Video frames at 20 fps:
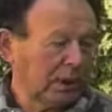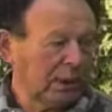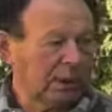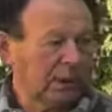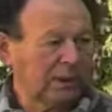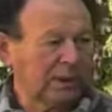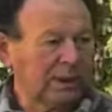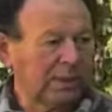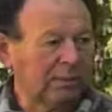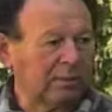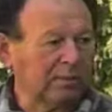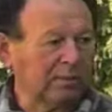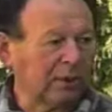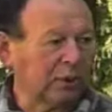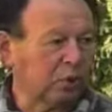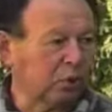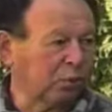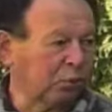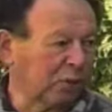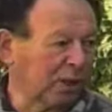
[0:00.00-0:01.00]
and some of the
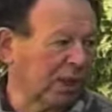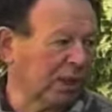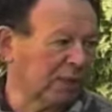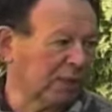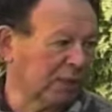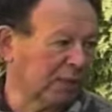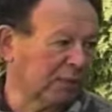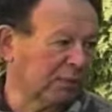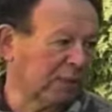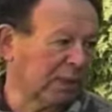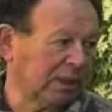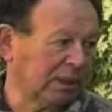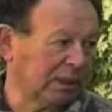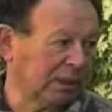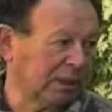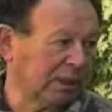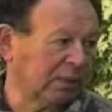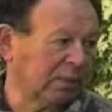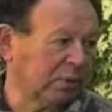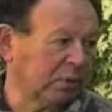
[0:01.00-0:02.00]
surprises by
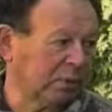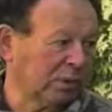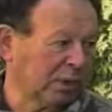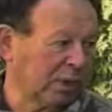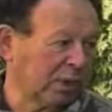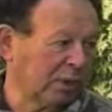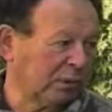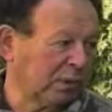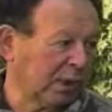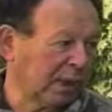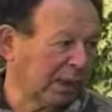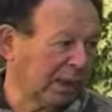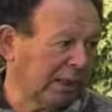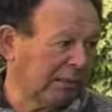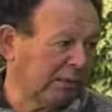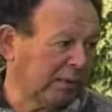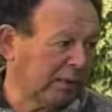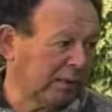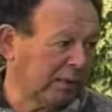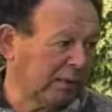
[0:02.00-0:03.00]
Saddam Hussein's
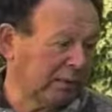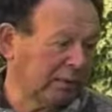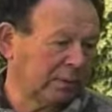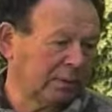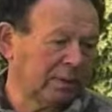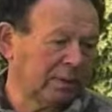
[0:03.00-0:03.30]
behavior,